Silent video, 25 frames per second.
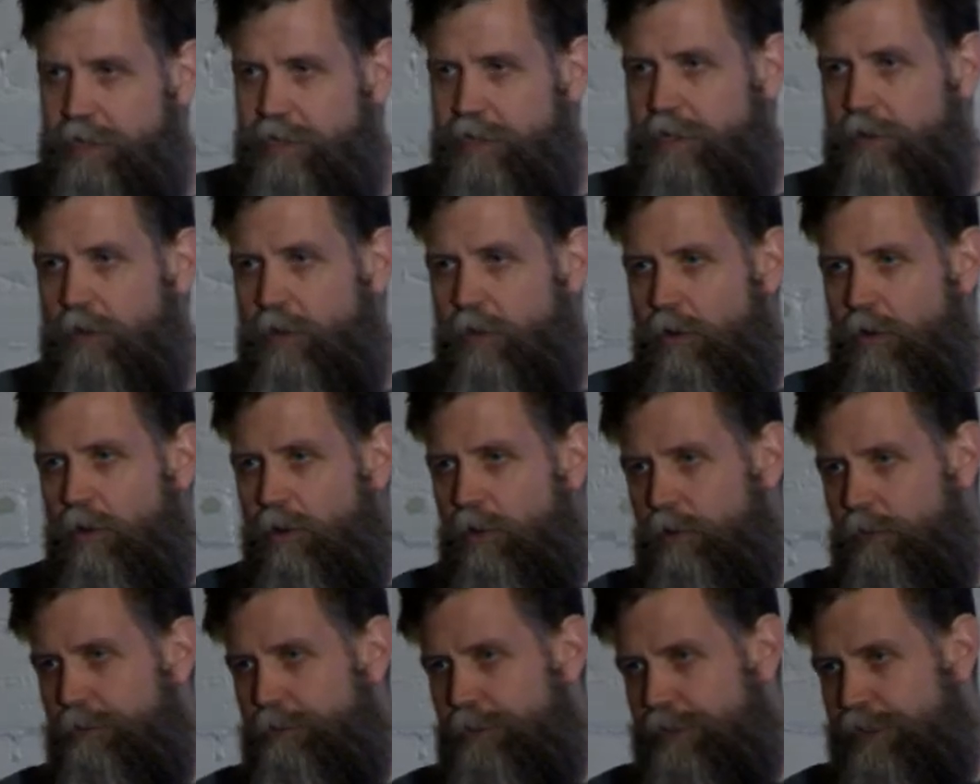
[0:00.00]
that
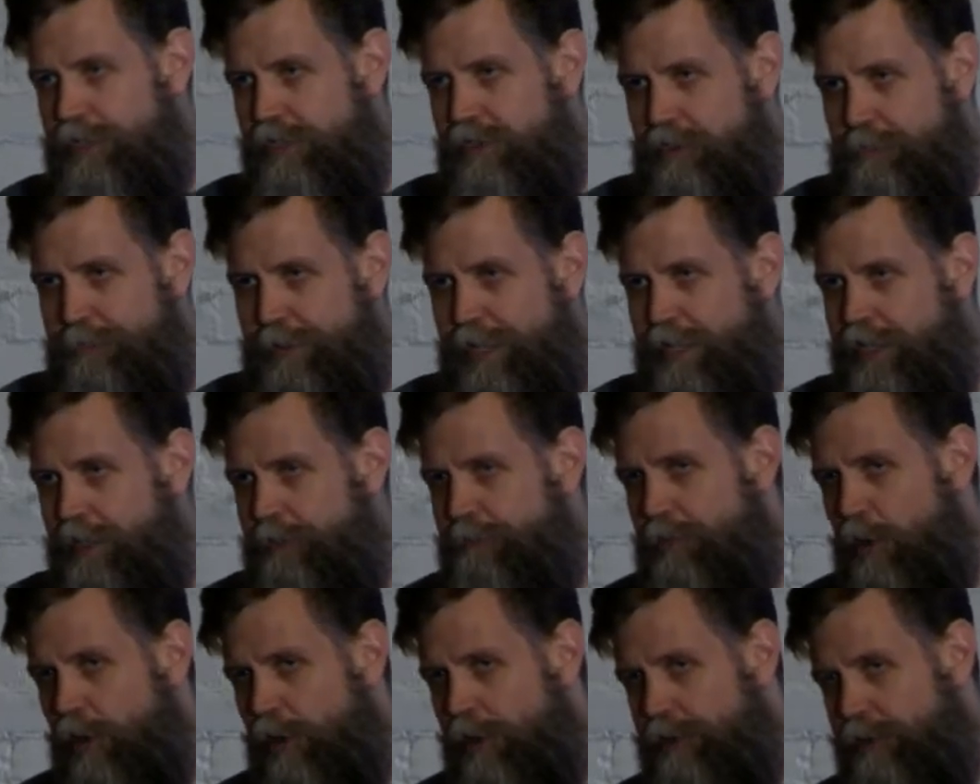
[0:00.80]
all
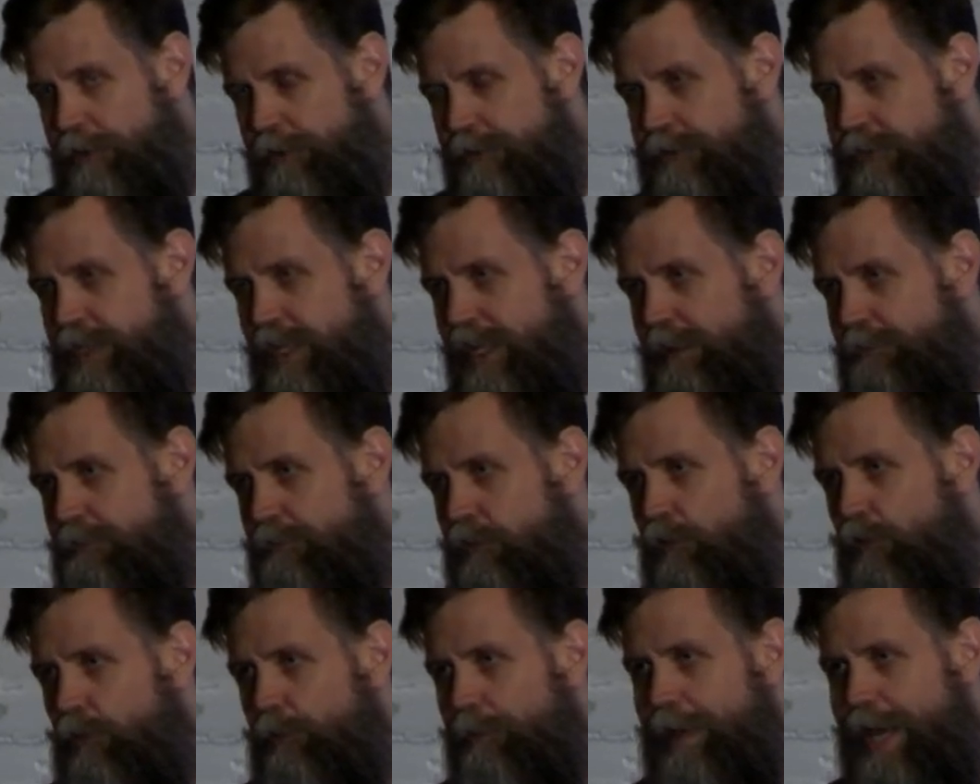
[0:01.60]
participating partners can
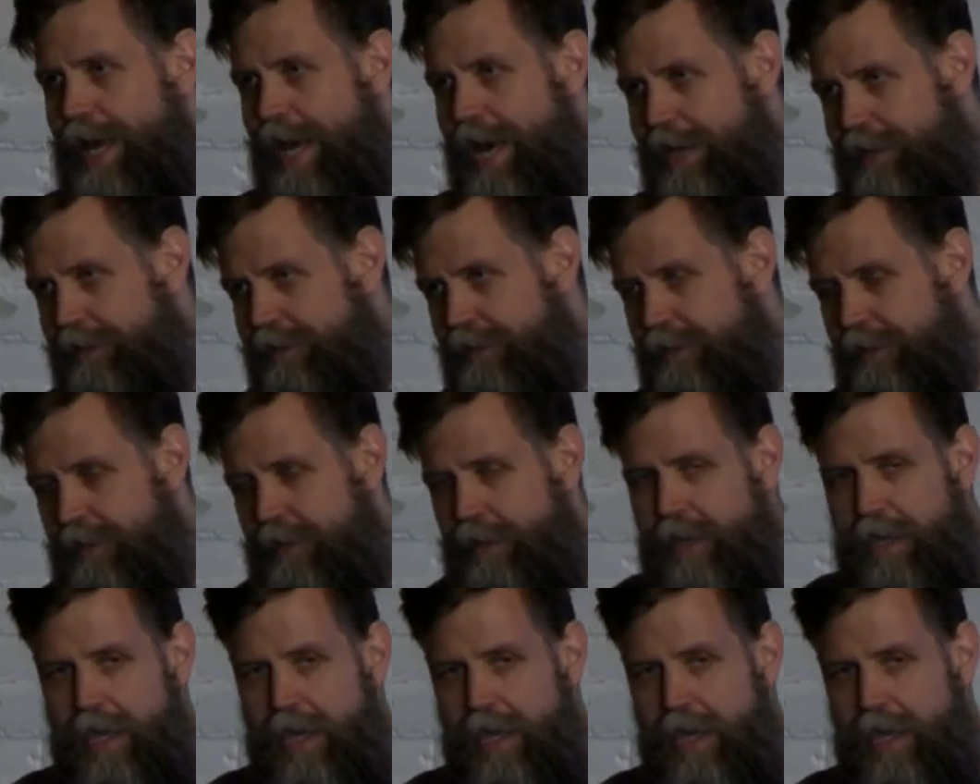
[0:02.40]
pull back.